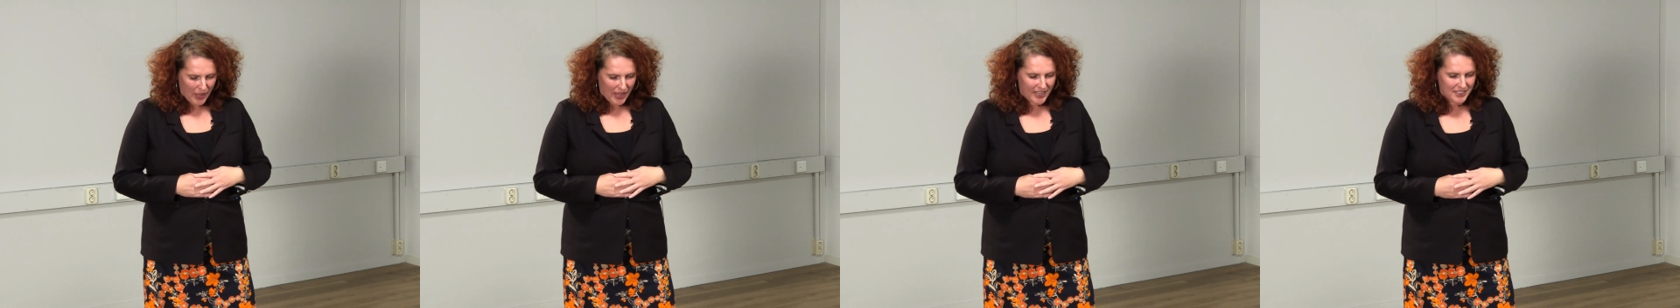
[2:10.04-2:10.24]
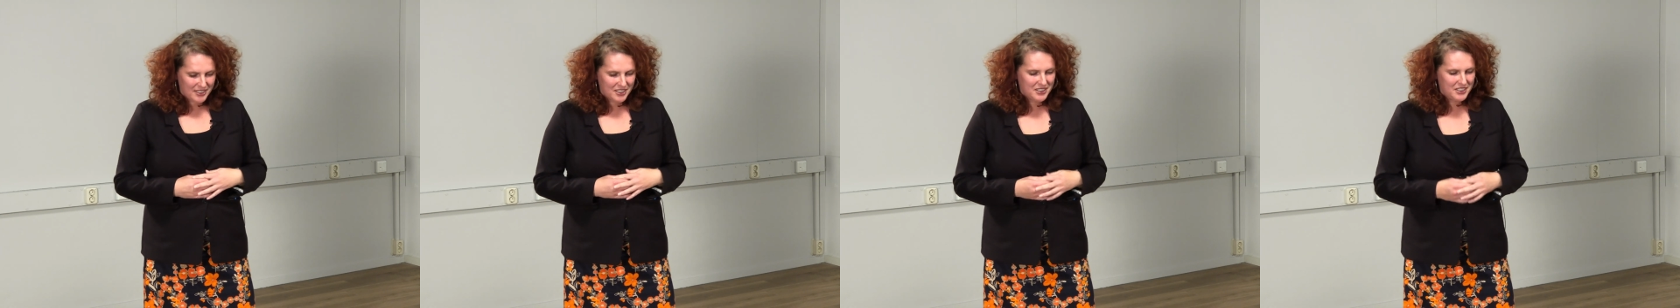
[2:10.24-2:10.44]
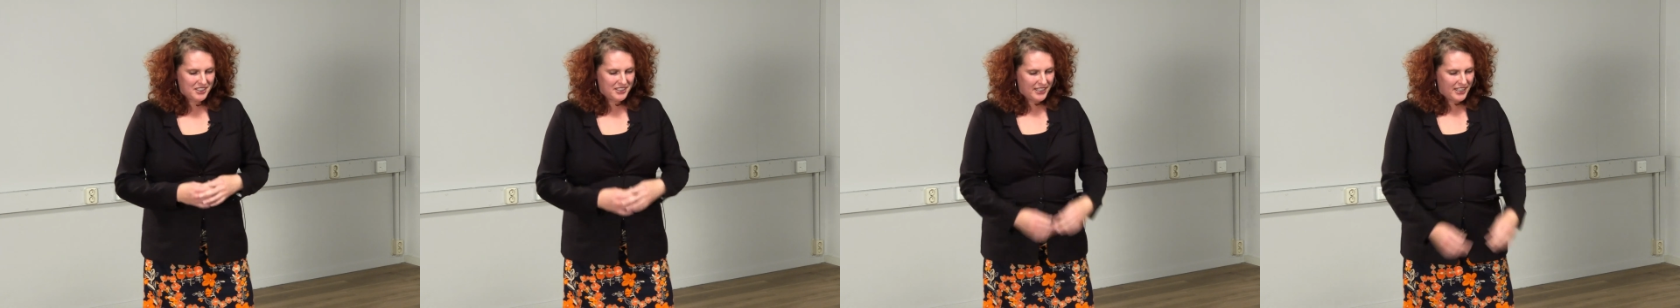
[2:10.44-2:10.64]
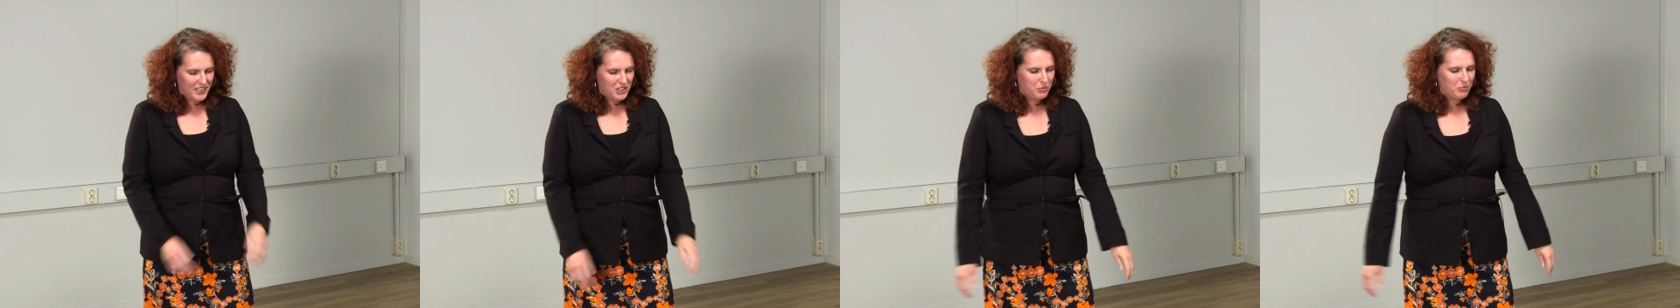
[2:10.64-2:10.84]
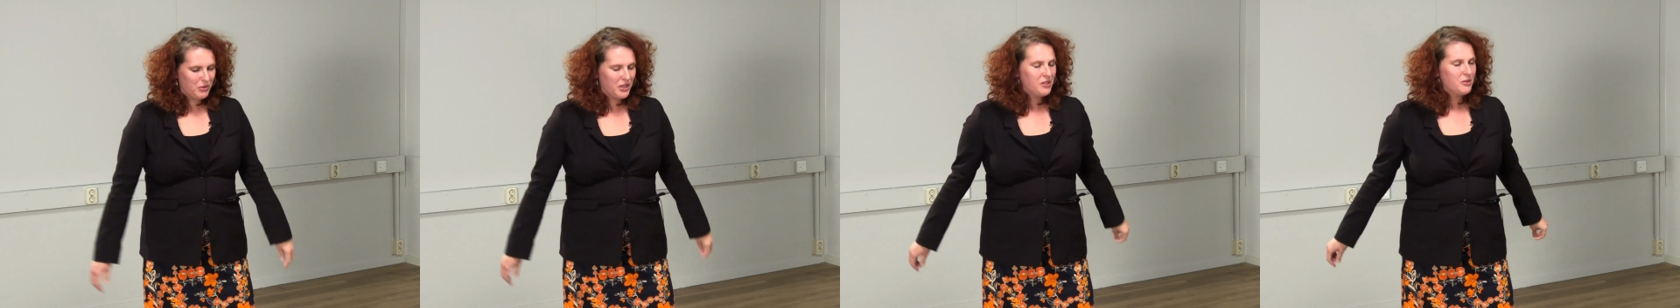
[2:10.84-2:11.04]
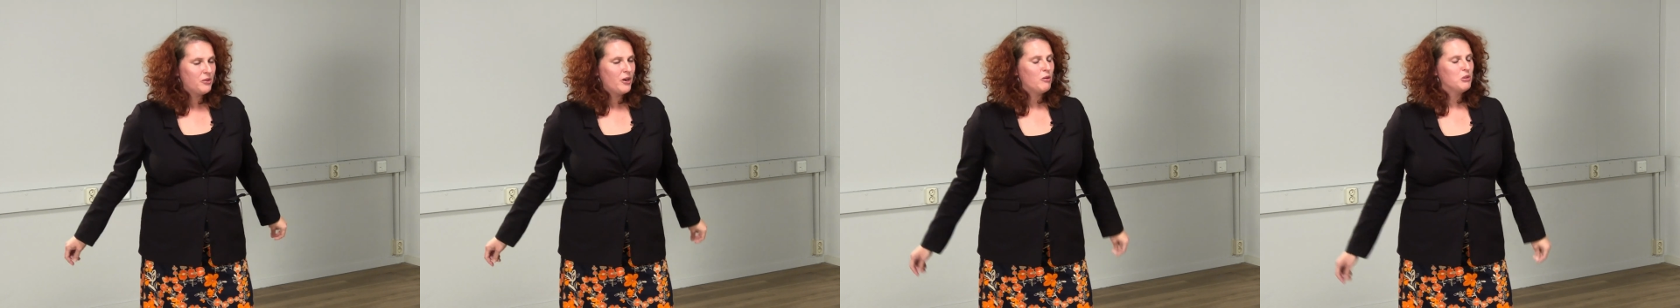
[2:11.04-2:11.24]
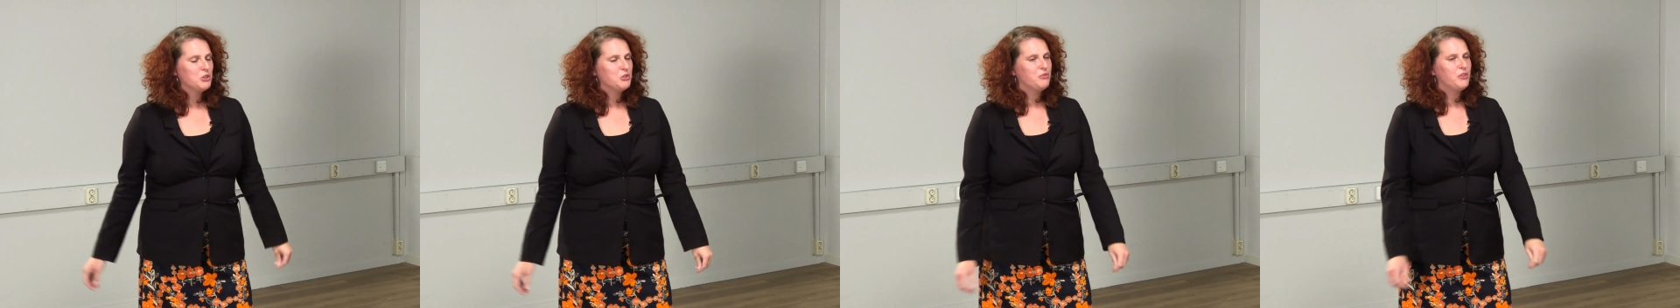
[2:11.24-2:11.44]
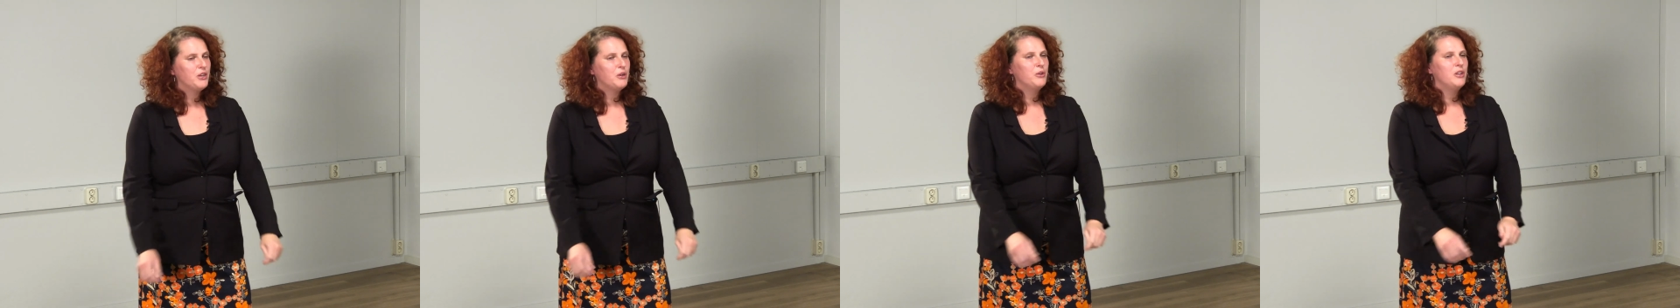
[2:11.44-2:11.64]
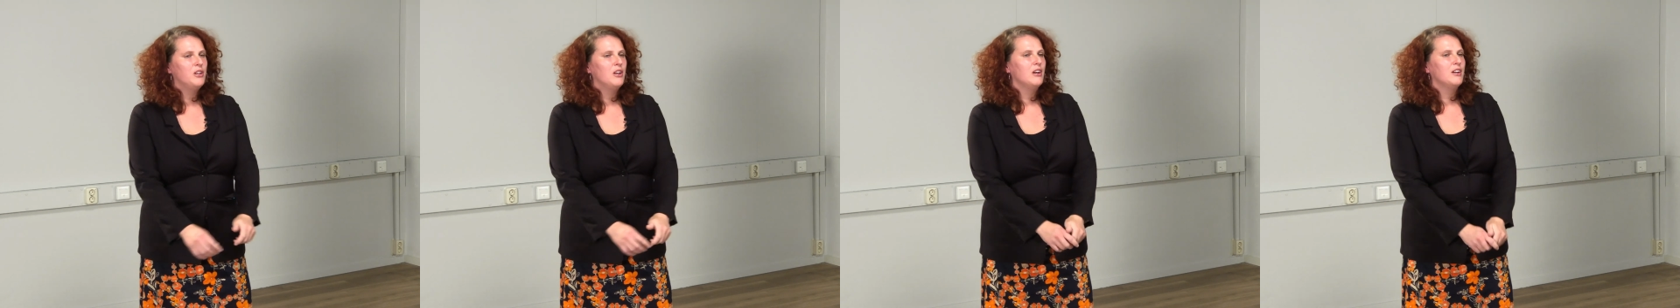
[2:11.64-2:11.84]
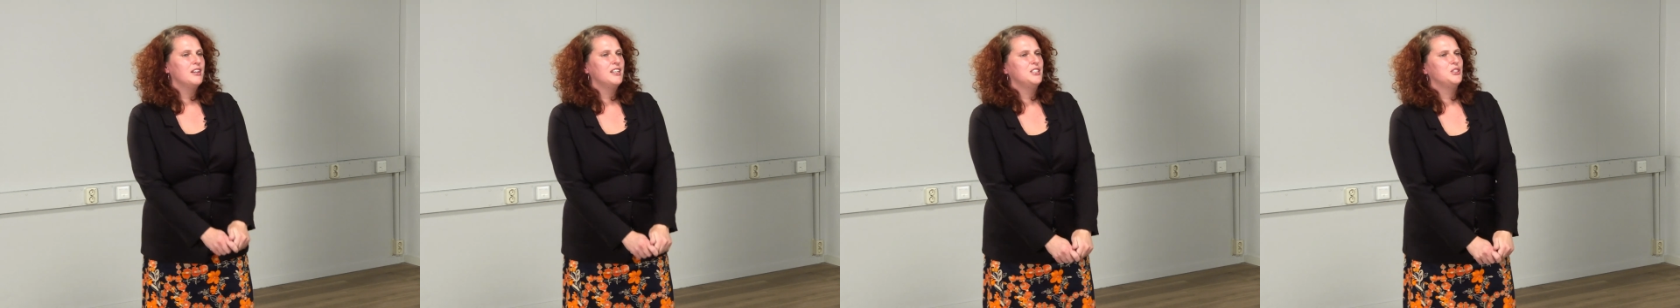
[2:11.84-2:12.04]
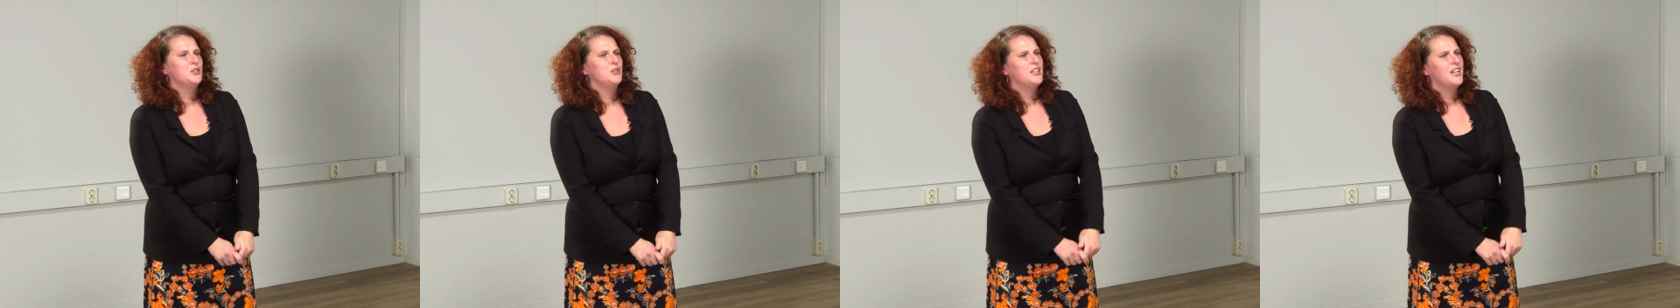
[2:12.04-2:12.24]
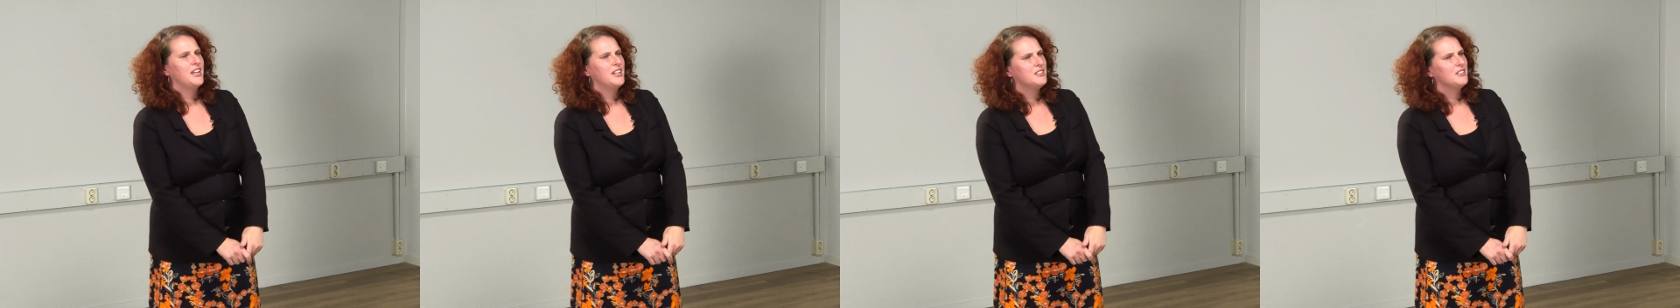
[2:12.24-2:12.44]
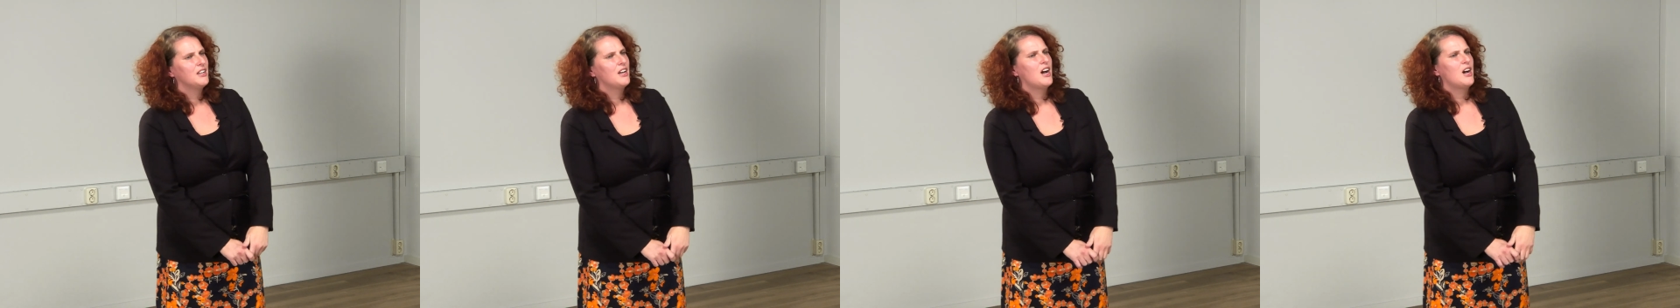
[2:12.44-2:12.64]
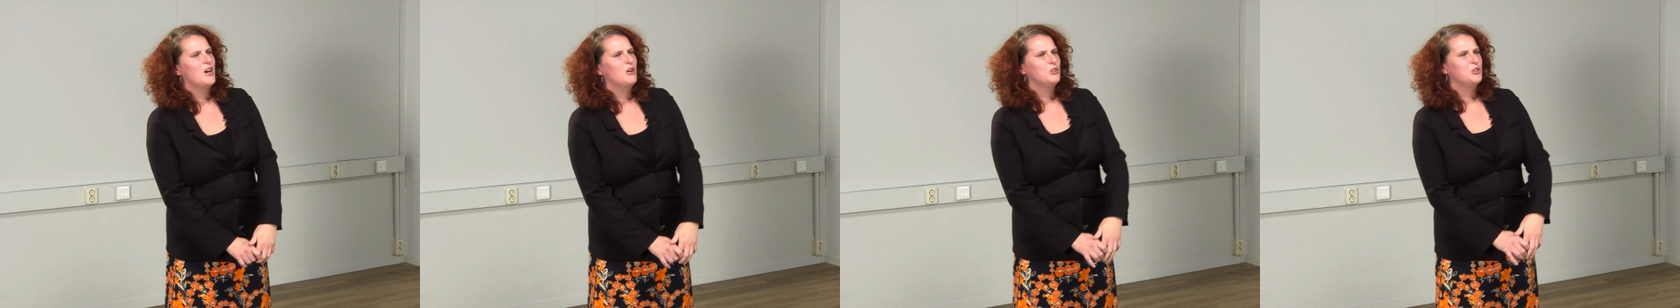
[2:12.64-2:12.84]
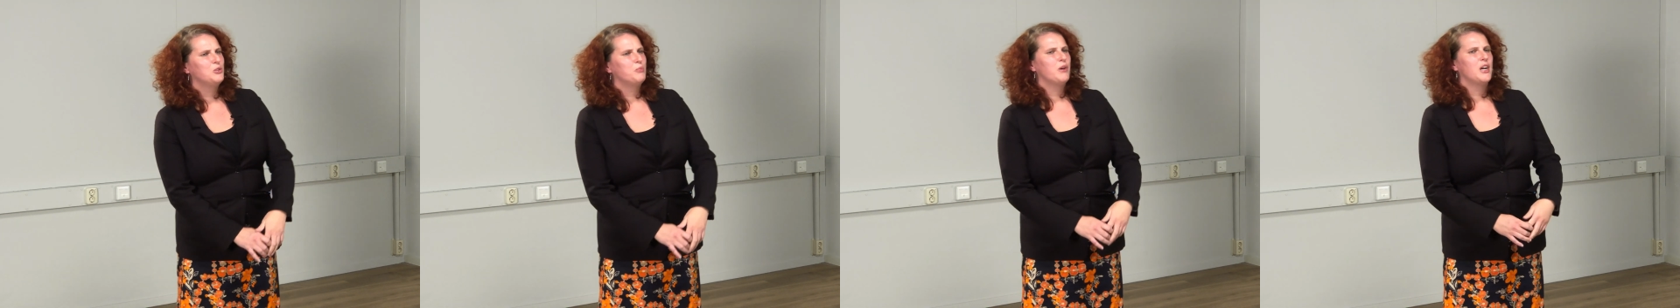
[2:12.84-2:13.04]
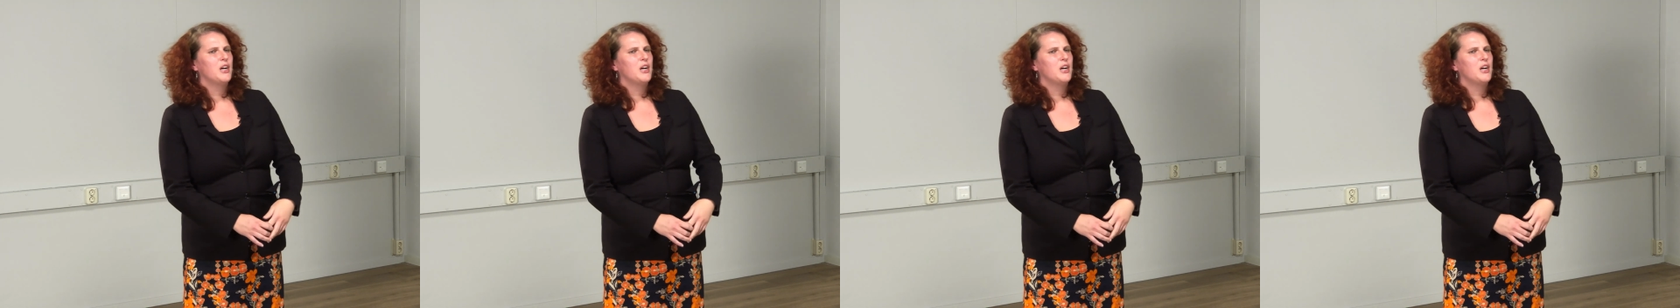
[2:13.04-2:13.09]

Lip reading: As a teenage mother, I was very lucky to get a house